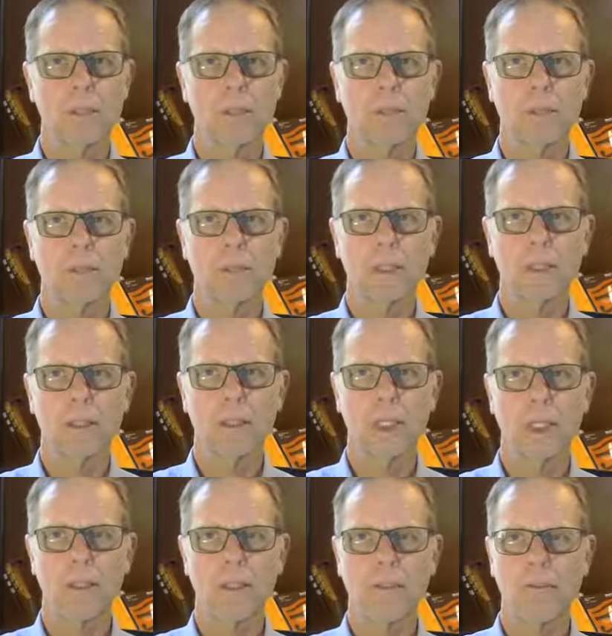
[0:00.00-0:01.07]
there's
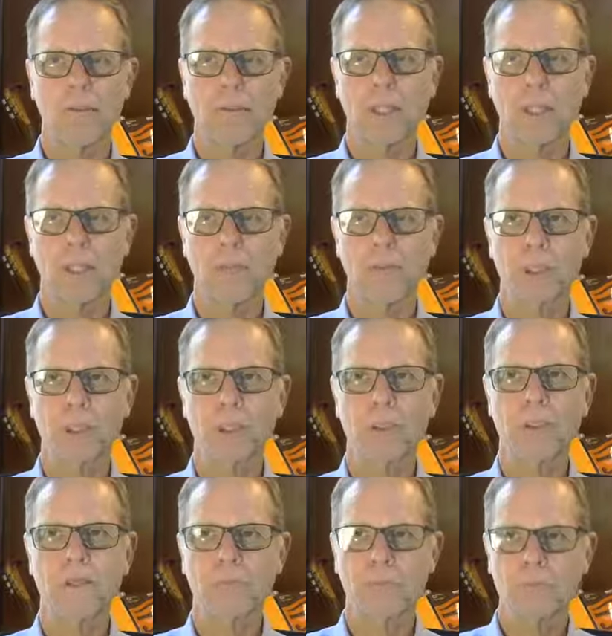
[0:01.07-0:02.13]
no kind of
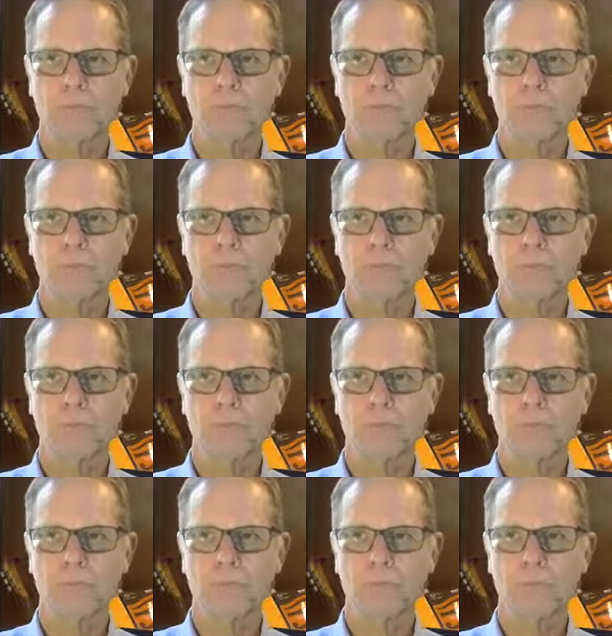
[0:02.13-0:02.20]
real